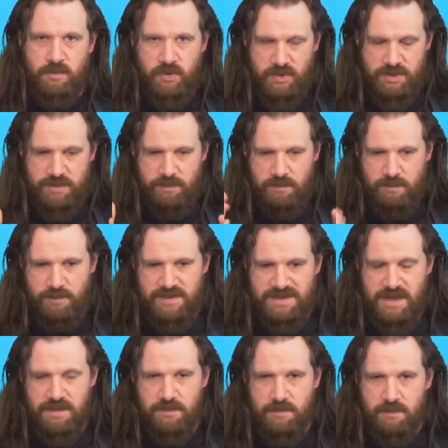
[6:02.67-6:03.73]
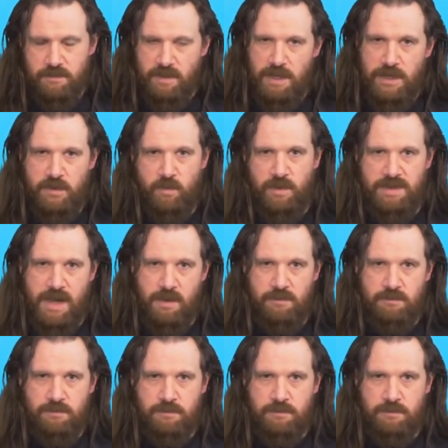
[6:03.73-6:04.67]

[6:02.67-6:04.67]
Just sit into a down.